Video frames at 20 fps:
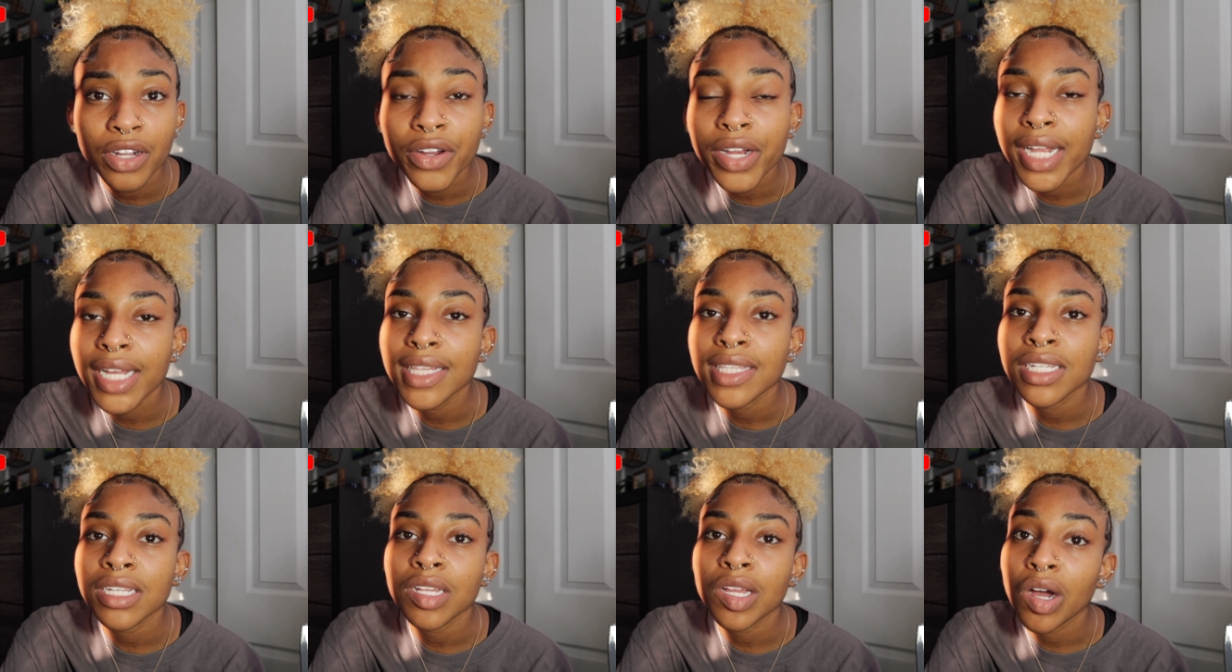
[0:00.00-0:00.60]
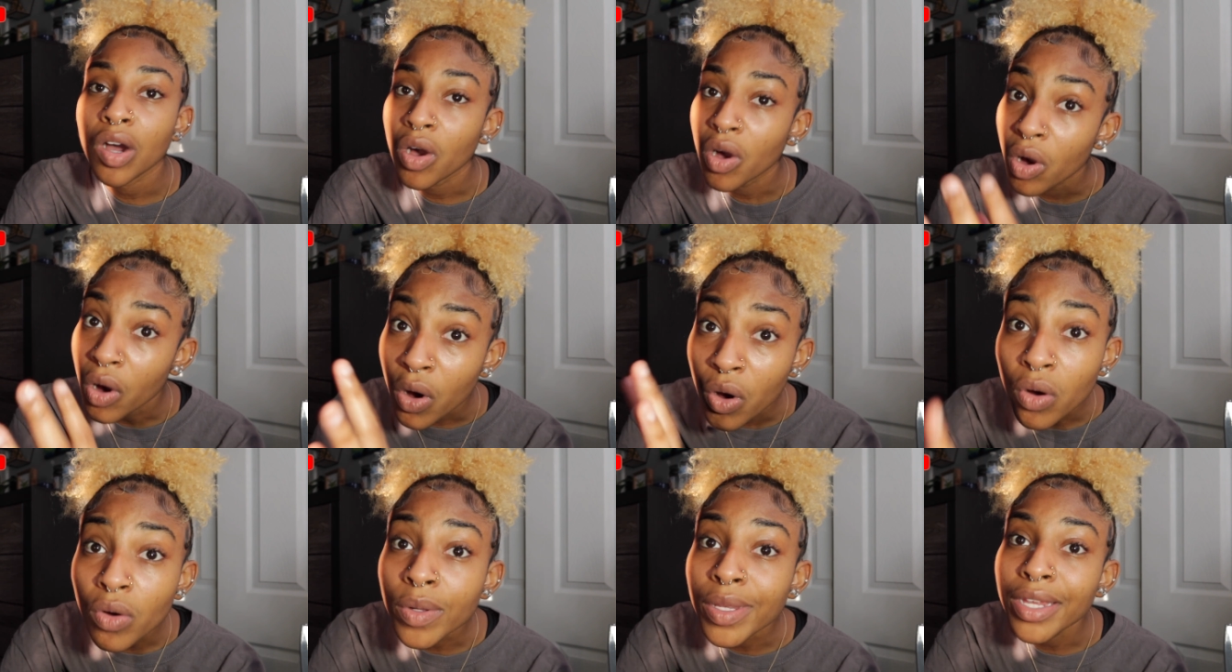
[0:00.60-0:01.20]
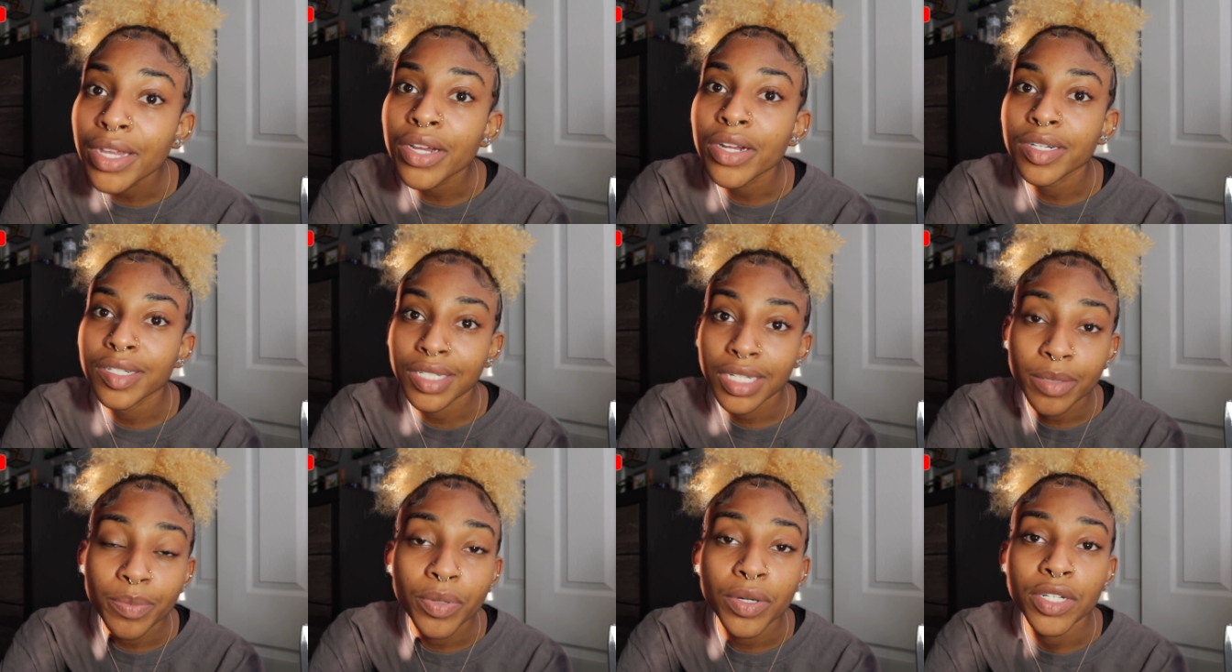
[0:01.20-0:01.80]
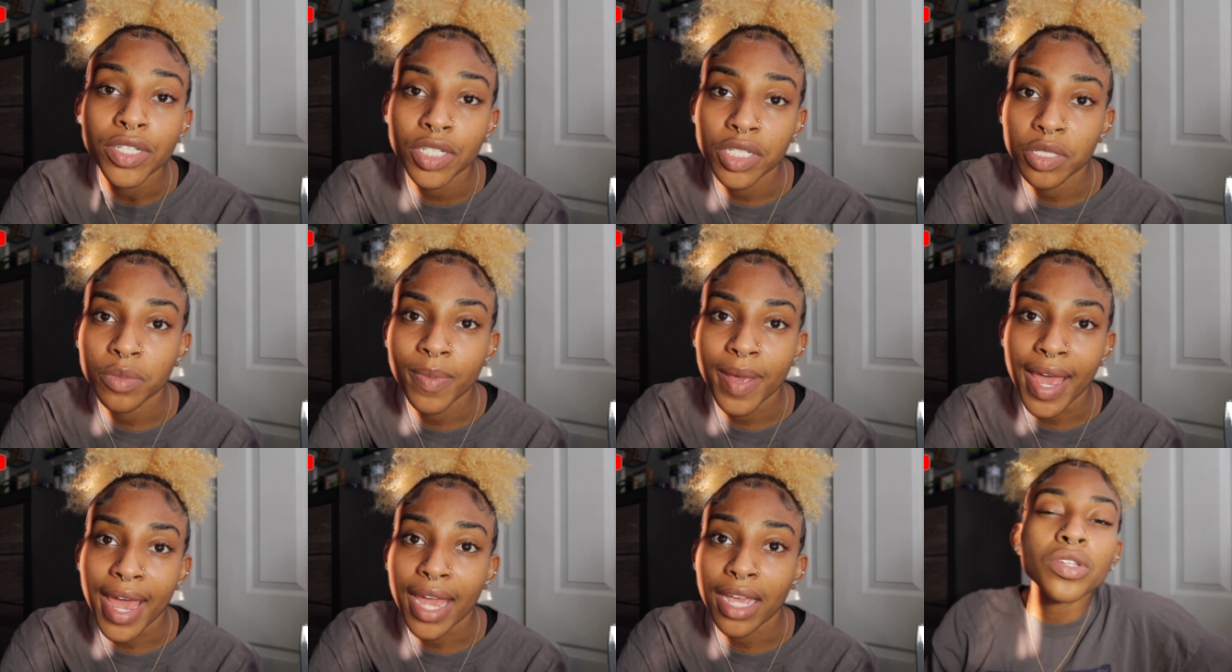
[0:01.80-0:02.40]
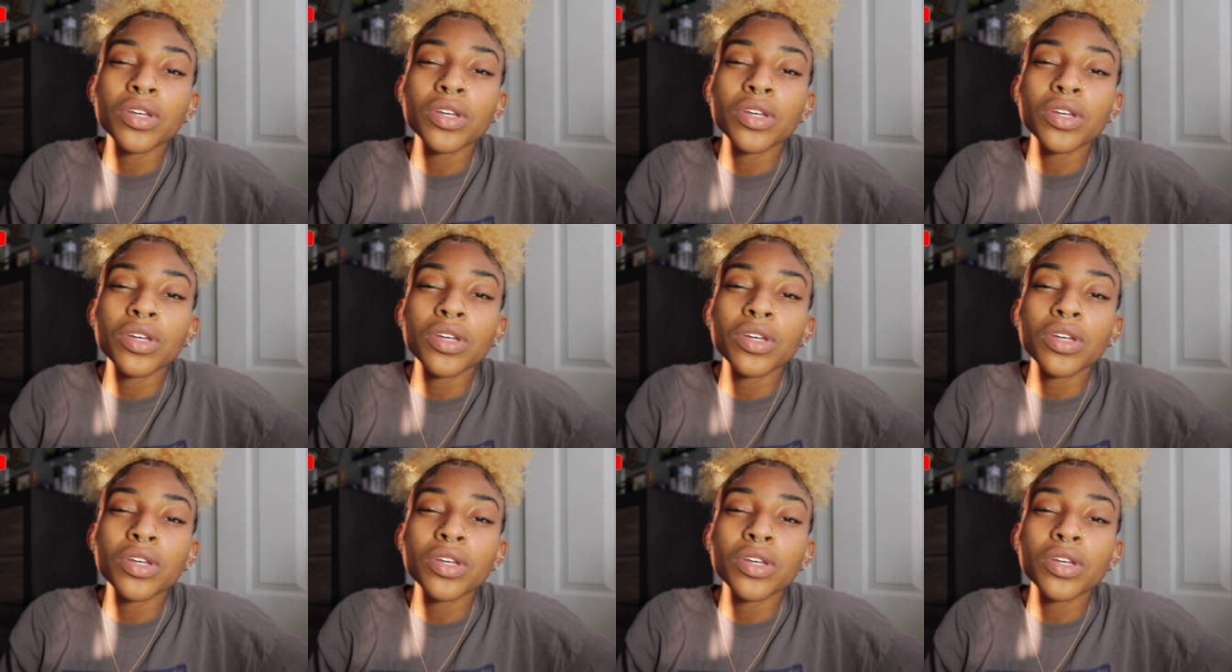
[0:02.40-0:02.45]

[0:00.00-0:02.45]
Granted, a whole year did push us back.